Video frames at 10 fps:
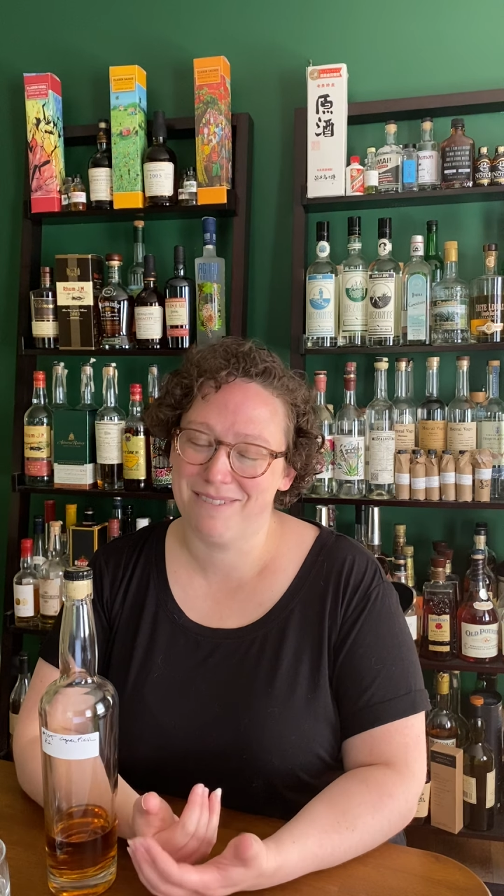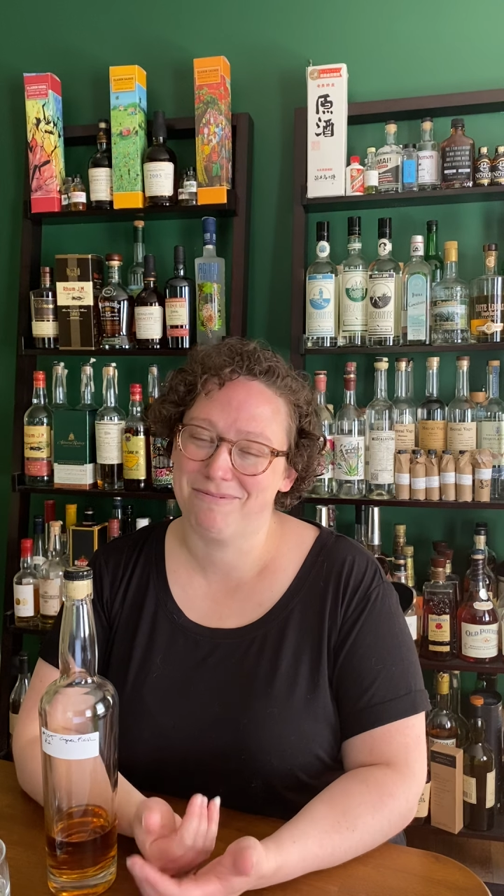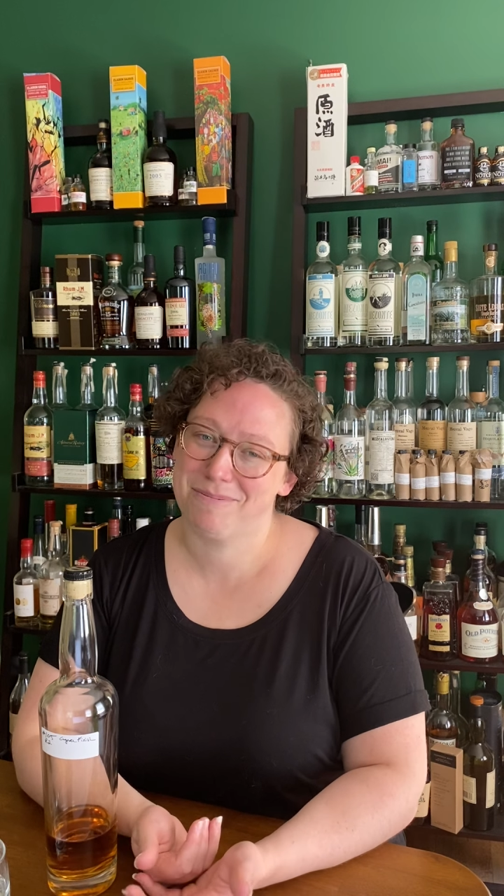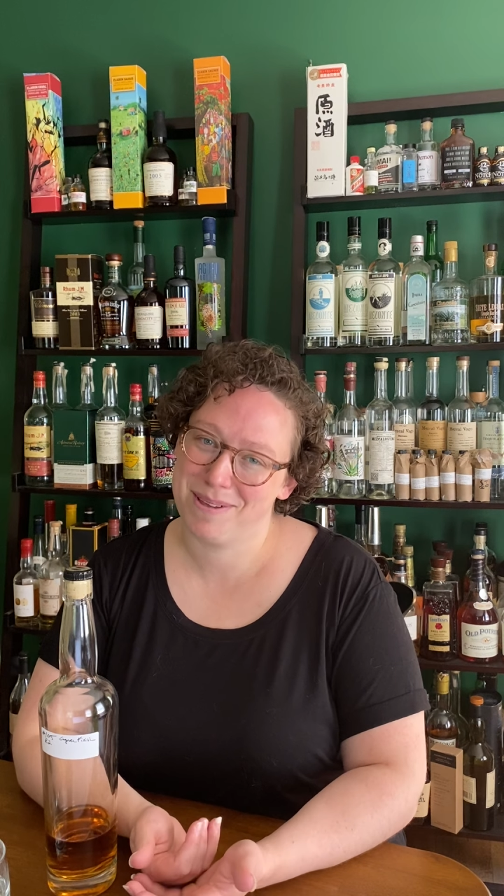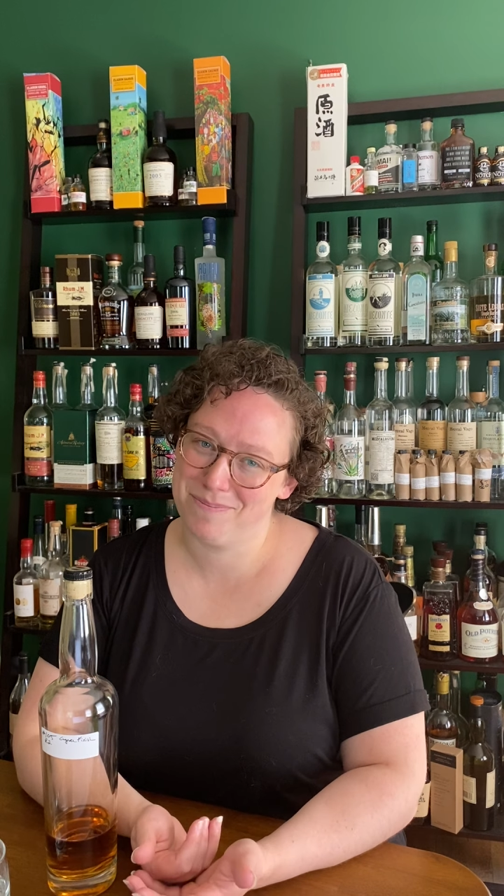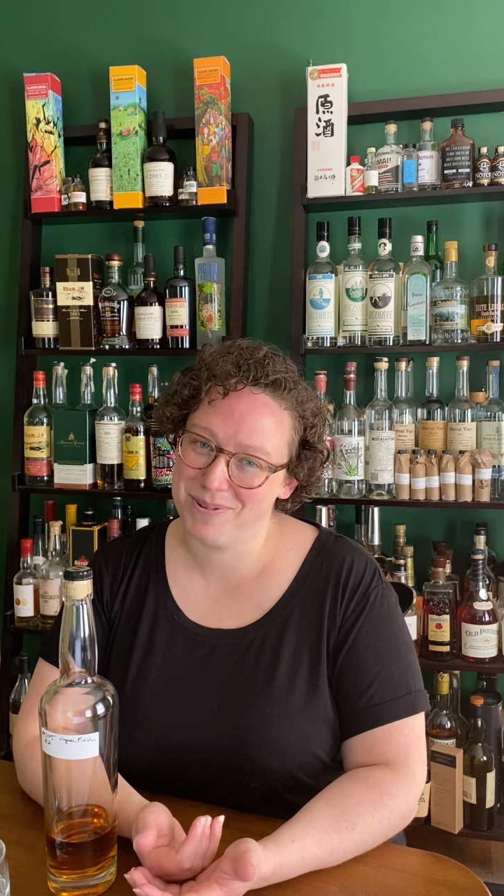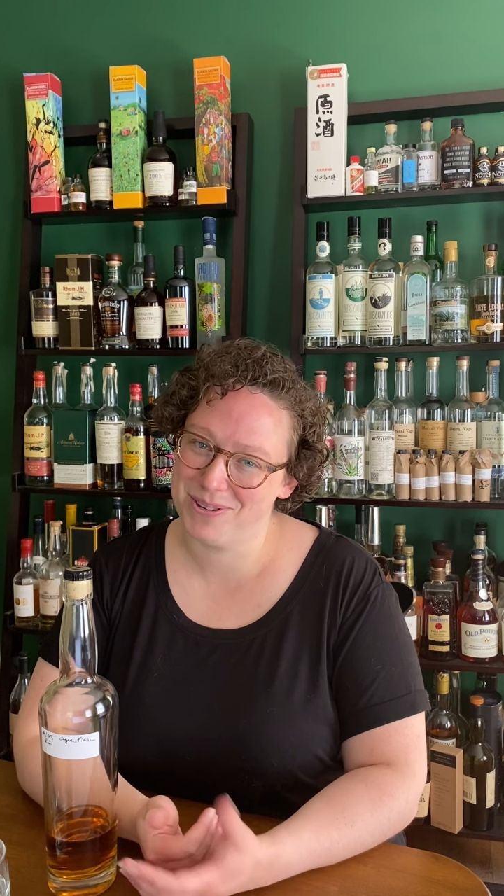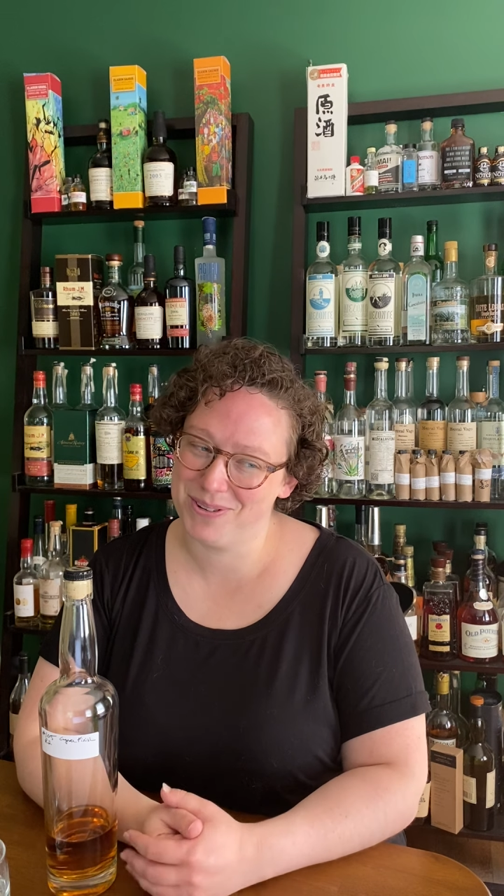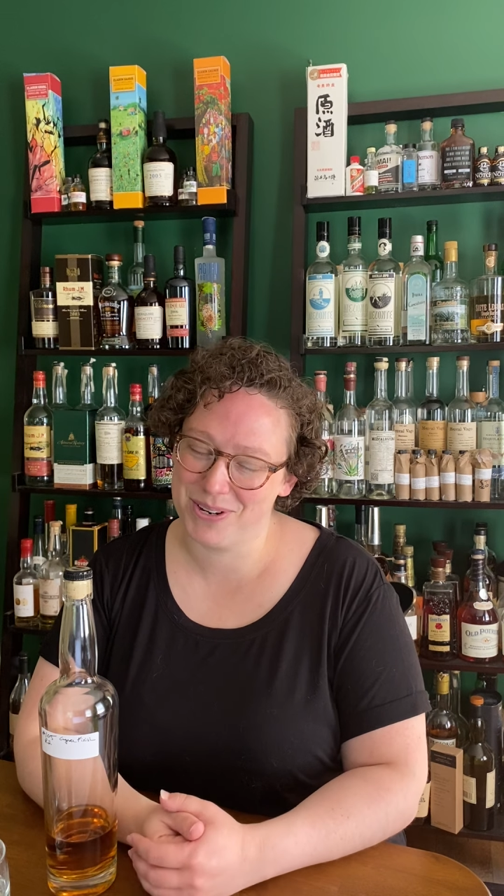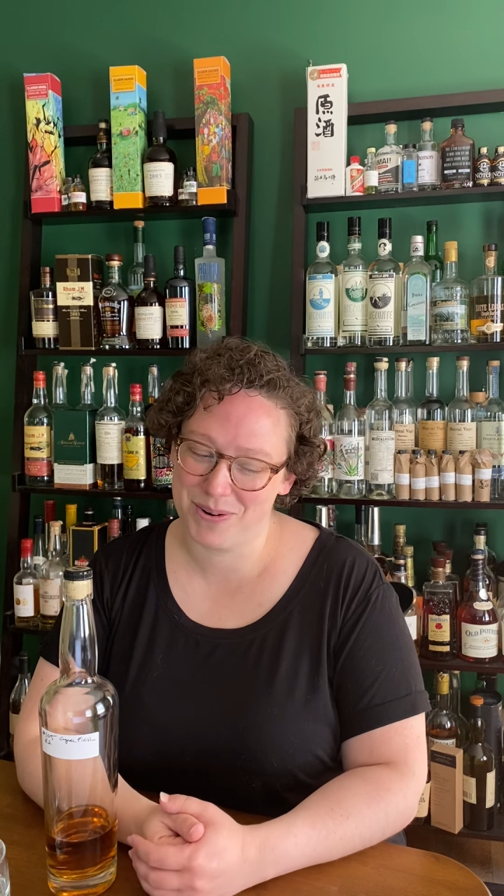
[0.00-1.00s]
And for people
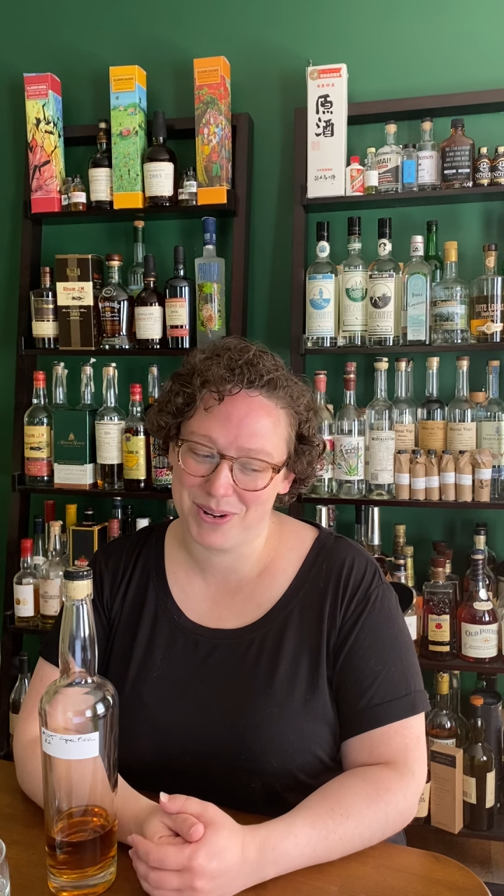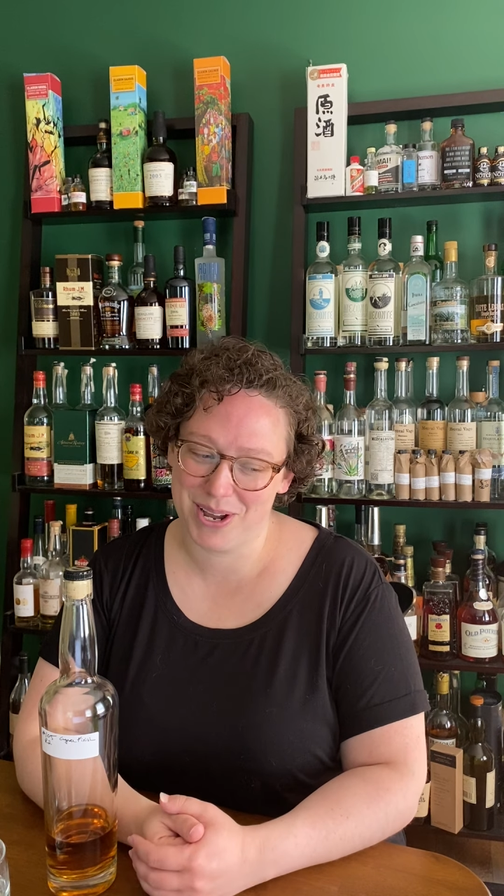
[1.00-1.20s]
who don't